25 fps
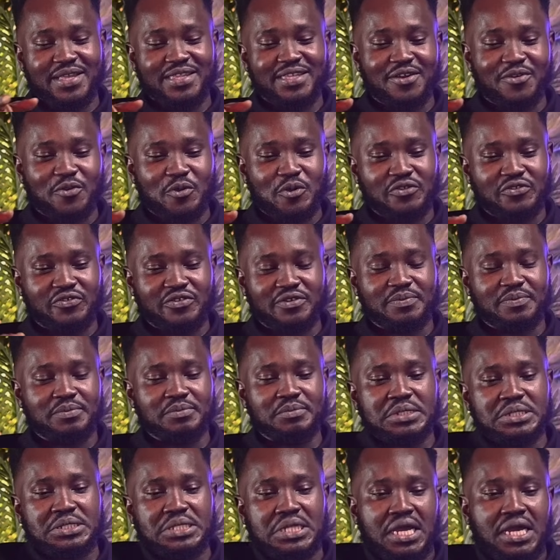near a trip,
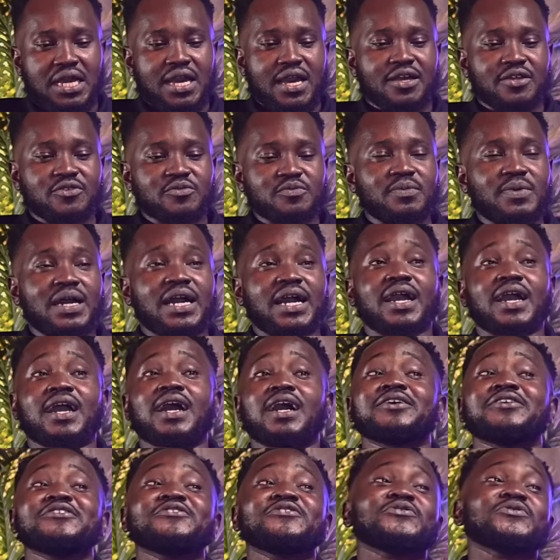me na car no ma
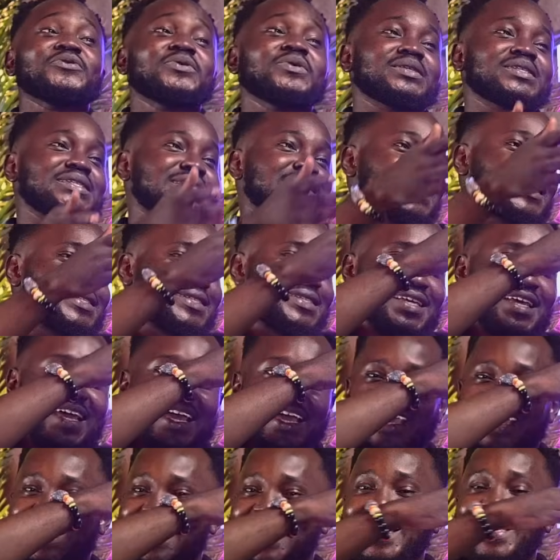can jokes
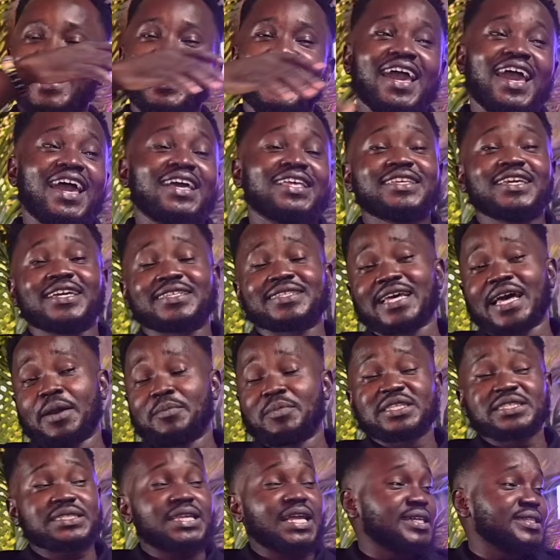sa. And yes,
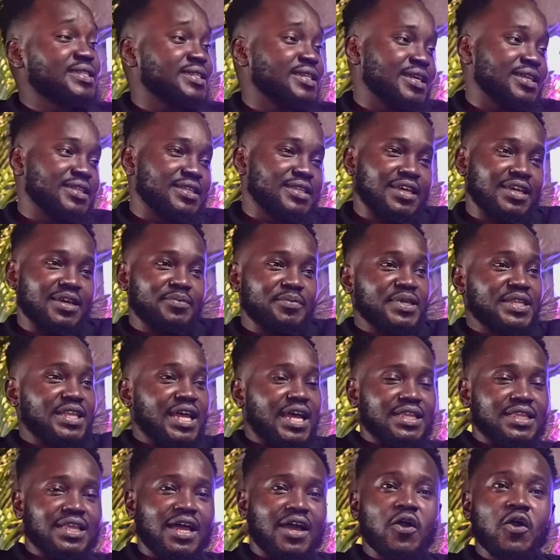me start here and there, me
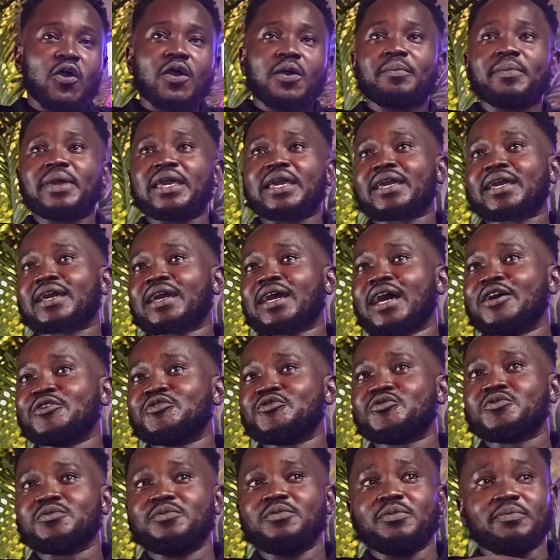nada make
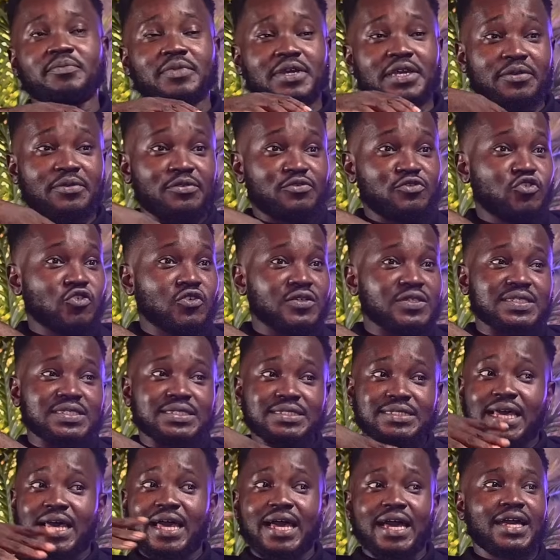jokes
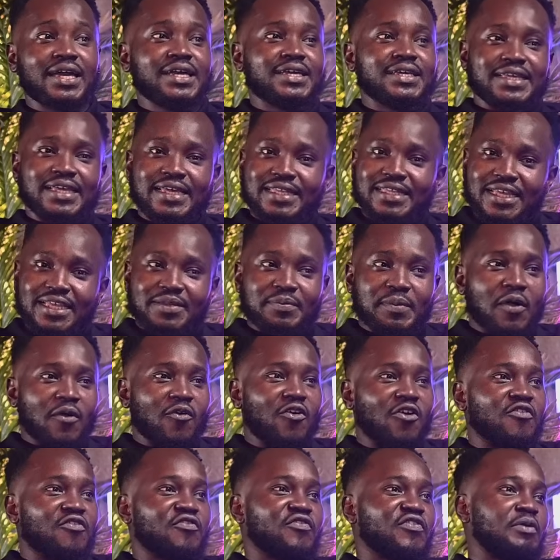sa. And yes, ma
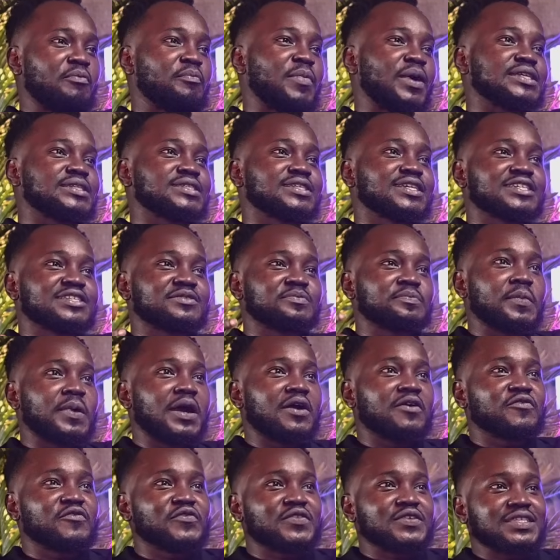call basket
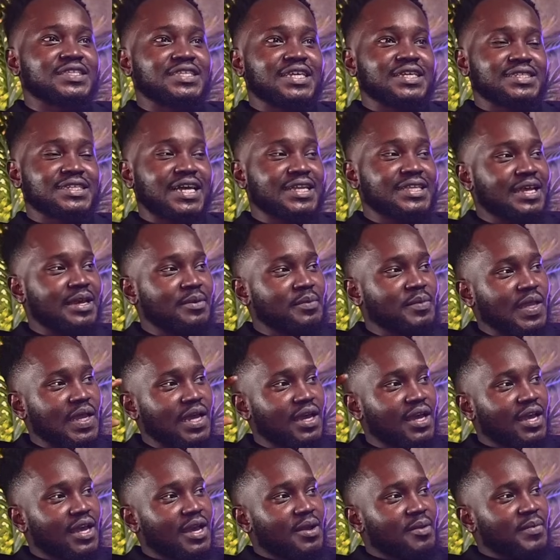man for this. That time na
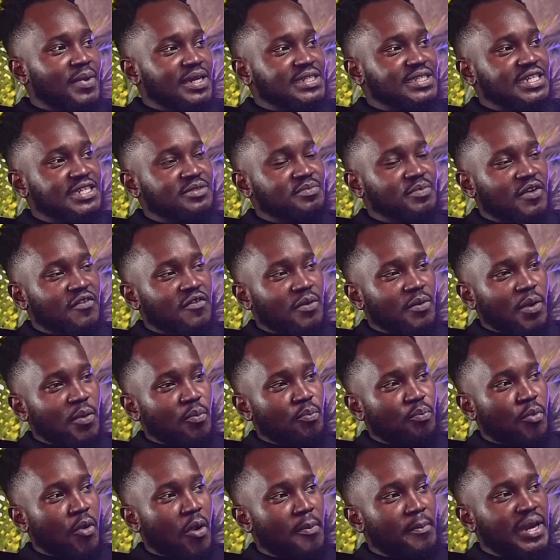basket man for
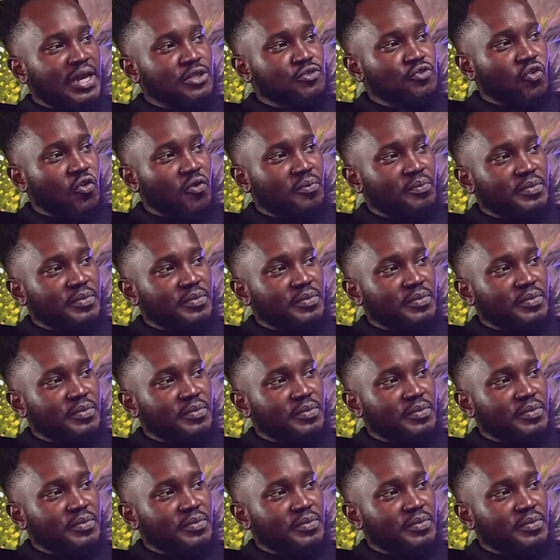the woman to